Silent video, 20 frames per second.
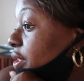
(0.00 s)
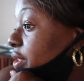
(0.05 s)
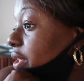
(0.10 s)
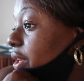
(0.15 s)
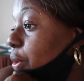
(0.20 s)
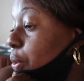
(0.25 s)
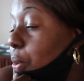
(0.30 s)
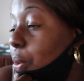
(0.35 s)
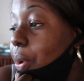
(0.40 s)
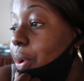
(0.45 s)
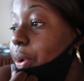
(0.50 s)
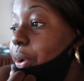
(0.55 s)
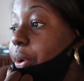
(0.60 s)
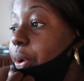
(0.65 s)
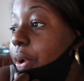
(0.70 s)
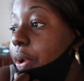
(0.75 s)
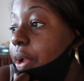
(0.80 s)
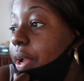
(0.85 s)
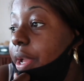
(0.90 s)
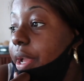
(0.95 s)
So,
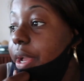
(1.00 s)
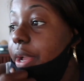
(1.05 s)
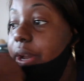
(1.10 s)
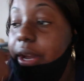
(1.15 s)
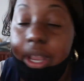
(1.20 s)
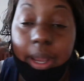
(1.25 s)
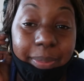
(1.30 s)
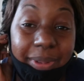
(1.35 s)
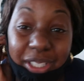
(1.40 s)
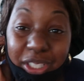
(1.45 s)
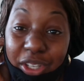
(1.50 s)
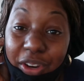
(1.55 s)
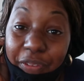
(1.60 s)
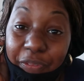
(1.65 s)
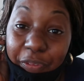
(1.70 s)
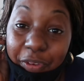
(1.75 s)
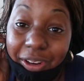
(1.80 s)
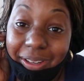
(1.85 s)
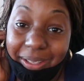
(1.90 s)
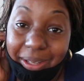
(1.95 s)
I'ma chill
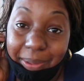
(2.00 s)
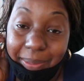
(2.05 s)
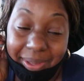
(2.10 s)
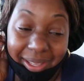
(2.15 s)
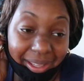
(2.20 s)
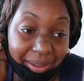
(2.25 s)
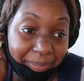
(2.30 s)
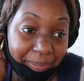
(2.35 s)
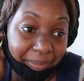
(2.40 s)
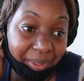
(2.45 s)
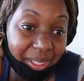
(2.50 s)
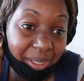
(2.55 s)
for a little bit.